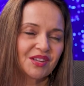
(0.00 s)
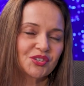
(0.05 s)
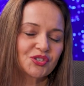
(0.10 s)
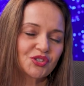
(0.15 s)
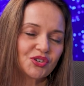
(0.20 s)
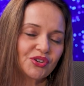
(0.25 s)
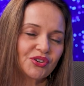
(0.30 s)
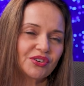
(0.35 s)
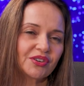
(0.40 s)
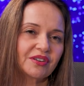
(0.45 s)

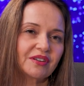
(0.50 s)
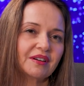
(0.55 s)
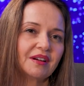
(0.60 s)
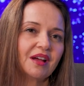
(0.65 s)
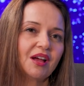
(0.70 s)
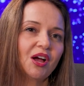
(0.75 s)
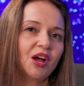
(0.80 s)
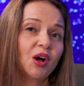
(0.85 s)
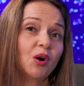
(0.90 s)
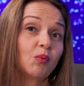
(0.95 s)
Sure.
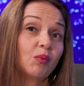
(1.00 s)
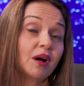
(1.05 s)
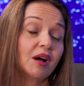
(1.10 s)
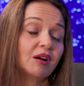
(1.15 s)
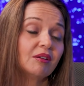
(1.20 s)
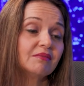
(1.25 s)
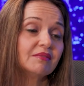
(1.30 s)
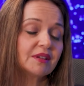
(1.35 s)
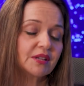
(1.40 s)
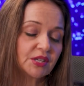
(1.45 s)

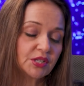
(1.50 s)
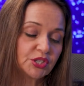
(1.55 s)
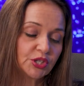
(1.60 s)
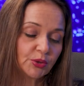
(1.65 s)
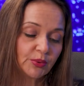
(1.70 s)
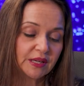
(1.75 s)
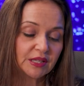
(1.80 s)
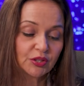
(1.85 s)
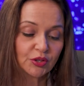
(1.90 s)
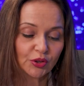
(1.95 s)
Well,
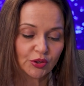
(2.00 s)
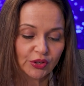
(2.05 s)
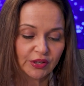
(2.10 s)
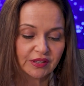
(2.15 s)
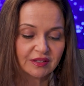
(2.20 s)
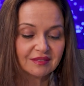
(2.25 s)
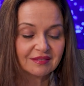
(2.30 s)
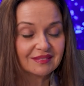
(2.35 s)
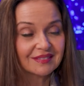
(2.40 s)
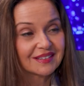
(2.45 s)
doing
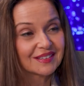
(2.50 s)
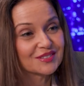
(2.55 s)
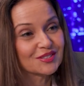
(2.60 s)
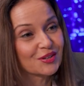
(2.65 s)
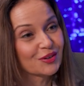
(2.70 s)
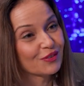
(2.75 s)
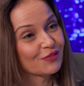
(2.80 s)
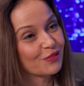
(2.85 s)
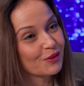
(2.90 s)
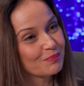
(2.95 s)
good is
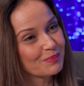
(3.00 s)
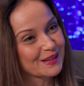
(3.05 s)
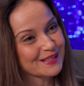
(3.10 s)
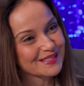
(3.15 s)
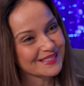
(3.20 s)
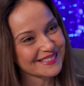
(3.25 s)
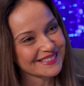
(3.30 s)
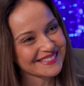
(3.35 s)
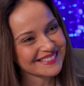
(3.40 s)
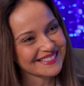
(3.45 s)
good for
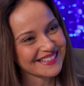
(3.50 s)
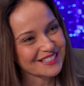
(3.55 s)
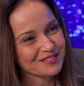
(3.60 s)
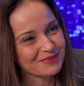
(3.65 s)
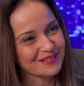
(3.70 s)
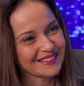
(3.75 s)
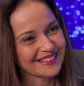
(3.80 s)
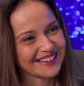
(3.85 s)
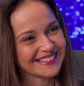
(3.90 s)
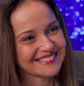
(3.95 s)
business, as
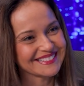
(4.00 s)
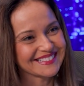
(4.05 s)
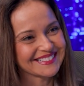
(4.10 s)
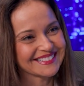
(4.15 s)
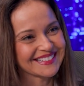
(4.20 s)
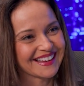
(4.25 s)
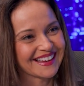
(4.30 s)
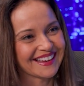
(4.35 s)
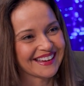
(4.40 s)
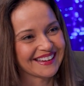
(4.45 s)
we like to
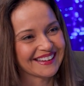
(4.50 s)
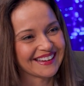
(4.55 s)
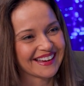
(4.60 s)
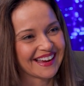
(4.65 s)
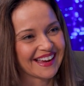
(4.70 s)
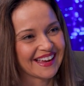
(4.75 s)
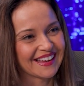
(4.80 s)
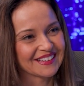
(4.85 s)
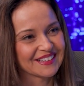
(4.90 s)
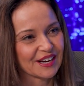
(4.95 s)
say,
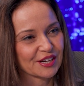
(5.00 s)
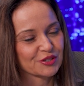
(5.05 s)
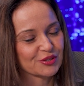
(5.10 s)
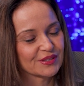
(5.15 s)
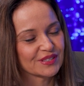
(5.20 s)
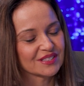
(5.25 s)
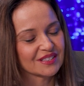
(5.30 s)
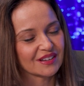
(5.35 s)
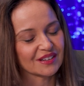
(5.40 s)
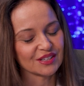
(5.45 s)
mm -hmm. and
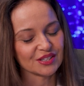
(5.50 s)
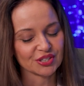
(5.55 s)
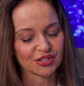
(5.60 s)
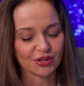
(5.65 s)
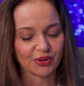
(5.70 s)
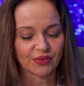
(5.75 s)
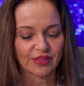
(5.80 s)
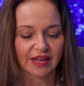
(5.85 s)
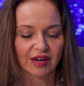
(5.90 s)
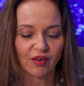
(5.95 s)
actually studies
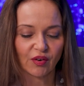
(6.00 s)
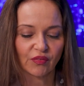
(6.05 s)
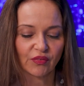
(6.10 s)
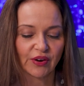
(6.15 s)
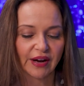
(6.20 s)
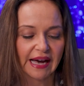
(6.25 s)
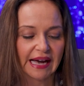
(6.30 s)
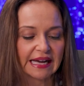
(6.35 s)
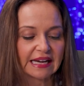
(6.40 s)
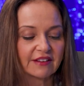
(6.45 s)
show that
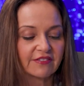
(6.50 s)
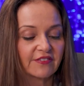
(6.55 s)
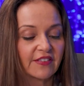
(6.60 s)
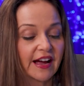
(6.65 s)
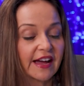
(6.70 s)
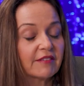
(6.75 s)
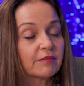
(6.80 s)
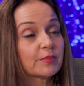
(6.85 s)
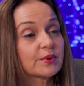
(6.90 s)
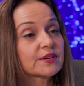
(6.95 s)
over
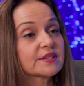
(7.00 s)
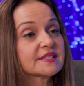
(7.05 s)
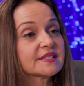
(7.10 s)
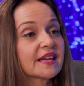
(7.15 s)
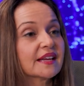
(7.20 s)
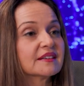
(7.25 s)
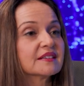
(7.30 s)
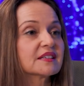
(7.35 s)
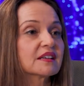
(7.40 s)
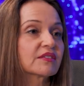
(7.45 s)

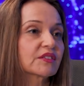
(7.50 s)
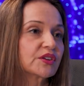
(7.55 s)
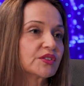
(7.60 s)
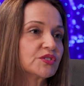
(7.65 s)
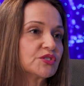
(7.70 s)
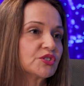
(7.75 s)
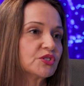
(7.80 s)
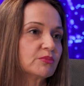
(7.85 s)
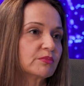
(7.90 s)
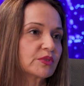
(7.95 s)
85% of
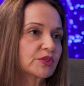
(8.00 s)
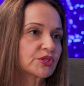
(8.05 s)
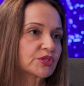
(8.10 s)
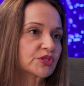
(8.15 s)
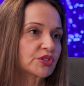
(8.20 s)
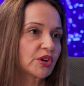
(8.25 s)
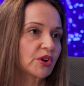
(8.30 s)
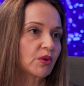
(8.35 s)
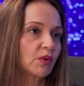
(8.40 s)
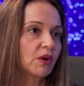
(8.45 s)
consumers
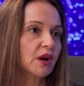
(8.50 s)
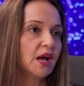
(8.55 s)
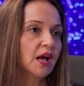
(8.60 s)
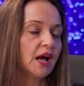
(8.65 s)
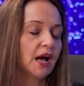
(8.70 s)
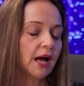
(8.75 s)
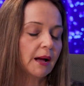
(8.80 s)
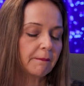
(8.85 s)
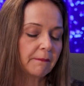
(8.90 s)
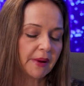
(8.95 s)
show
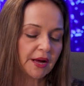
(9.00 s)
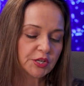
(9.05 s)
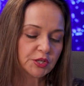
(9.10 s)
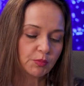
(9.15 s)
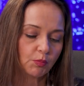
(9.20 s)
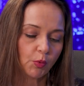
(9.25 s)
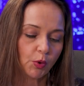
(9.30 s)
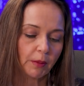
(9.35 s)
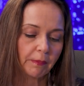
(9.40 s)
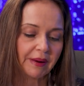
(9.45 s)
a
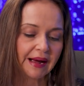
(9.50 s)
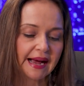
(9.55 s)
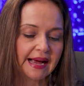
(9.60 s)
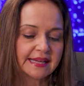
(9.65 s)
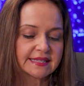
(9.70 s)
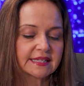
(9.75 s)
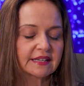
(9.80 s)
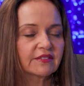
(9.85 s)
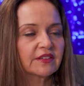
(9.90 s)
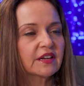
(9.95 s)
much more
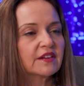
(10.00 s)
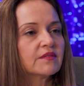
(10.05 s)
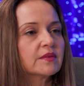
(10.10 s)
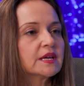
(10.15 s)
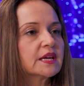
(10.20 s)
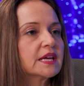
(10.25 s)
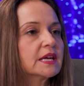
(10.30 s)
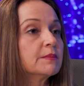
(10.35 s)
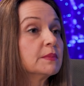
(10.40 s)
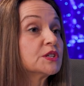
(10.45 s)
positive
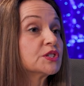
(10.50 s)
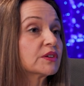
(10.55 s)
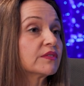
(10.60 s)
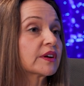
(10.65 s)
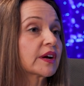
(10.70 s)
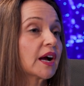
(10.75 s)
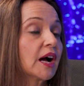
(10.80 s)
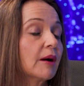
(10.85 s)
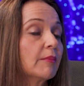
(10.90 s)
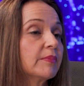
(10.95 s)
Im image of
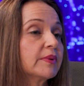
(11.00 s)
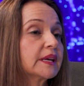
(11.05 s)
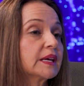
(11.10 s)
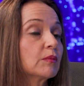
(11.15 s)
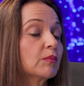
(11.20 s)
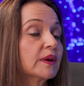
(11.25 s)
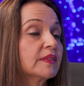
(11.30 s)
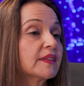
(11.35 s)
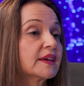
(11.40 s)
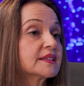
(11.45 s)
a
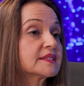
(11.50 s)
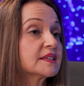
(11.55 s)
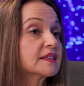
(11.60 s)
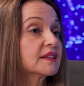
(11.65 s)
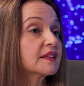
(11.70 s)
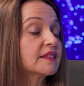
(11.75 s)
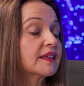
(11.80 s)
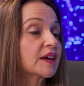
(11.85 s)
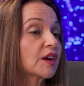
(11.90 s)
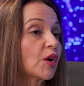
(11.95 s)
company when they see
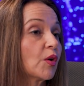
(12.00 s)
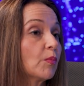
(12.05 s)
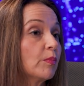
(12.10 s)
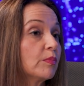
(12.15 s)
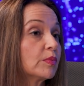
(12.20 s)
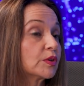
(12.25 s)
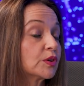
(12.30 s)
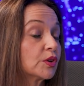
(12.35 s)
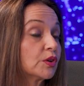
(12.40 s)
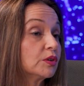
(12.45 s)
that they go
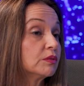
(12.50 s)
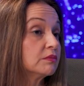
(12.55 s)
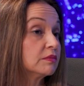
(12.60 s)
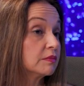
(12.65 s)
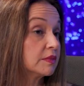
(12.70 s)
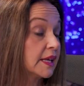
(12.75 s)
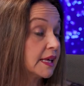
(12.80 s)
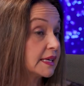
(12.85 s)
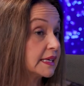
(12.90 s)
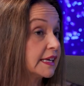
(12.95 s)
good,
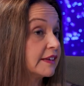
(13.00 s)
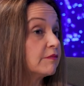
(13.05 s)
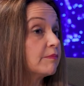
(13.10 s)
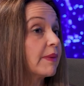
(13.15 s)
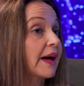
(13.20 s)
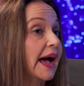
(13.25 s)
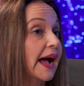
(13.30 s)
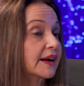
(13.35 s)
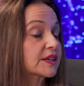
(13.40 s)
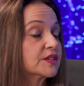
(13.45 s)
they give
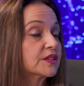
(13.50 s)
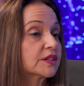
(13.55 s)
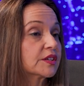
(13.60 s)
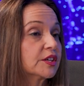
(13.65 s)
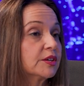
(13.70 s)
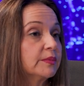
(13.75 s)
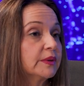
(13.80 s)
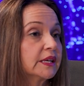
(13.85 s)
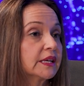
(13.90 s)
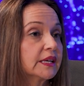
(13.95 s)
back to the
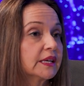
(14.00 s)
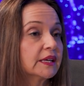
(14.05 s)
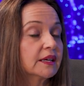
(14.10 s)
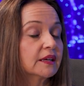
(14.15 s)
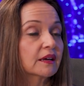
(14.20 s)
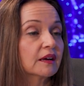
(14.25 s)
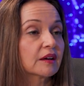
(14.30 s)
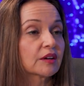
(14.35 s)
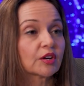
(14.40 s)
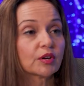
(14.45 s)

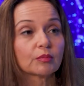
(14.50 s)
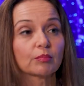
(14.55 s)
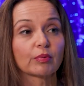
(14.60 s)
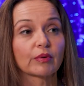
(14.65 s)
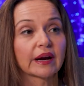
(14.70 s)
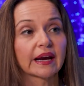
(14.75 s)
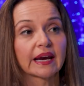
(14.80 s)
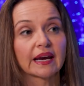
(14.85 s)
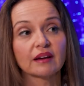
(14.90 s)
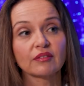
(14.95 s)
community. A good
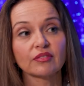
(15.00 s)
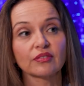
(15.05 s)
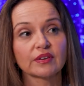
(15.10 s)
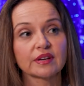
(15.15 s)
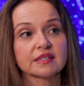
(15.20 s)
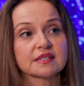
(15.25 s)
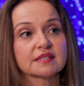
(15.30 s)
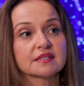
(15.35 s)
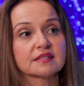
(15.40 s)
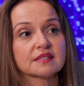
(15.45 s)
brand, for
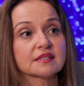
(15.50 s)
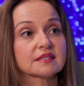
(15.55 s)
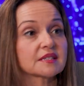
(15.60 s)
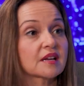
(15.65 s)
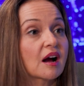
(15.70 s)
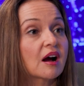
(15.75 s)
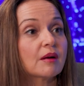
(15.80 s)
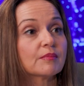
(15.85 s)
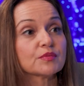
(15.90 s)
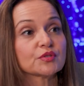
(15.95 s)
instance, is
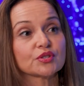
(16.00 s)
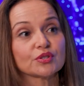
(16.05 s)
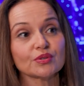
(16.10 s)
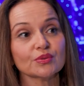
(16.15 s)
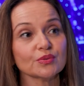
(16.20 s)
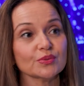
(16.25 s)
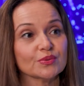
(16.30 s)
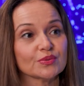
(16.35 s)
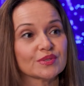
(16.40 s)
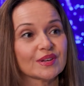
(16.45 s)
Tom's
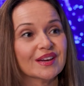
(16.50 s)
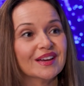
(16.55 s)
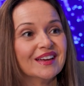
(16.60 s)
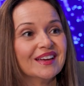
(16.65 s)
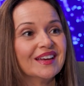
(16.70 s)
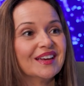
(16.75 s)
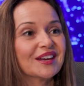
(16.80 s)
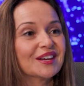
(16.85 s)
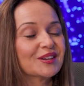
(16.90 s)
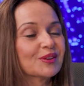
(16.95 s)
Shoes
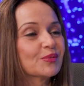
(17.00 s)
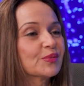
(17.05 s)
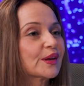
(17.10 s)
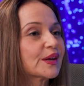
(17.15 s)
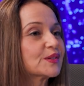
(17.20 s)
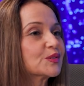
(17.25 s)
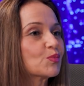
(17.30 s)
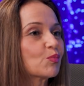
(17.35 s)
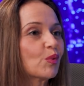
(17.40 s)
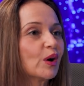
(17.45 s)
you know
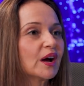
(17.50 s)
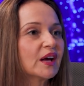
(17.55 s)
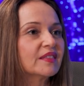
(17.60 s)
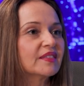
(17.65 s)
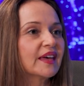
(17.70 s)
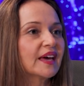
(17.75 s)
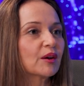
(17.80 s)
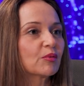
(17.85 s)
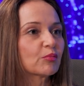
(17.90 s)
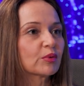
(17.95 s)
that's
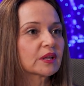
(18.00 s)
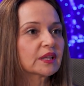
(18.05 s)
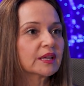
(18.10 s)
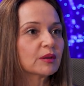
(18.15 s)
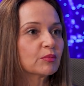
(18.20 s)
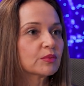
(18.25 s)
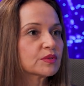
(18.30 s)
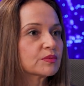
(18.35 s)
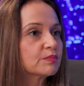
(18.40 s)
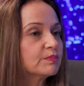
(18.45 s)
one that
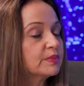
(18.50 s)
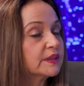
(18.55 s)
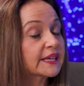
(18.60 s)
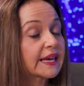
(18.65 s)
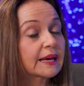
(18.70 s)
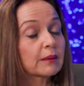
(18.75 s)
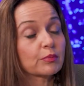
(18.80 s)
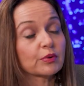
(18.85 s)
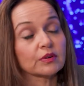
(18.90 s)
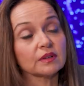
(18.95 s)
really was
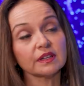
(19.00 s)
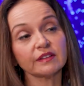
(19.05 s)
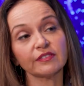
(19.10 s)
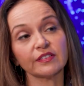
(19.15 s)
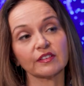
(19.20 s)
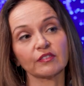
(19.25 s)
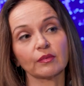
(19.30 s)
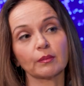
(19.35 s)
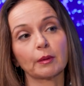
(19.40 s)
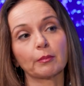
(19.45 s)
became
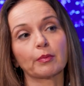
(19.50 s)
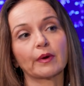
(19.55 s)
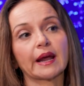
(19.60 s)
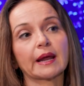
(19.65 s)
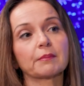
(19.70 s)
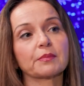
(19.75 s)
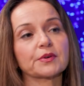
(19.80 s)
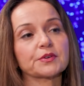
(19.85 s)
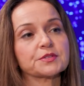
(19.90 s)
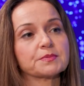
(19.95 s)
prolific from a
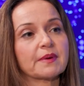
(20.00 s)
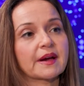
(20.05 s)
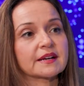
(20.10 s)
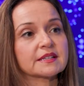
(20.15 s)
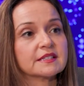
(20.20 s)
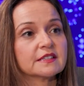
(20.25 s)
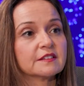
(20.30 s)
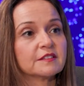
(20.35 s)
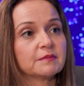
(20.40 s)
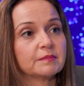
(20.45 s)
brand
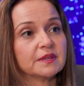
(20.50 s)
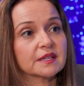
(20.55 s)
perspective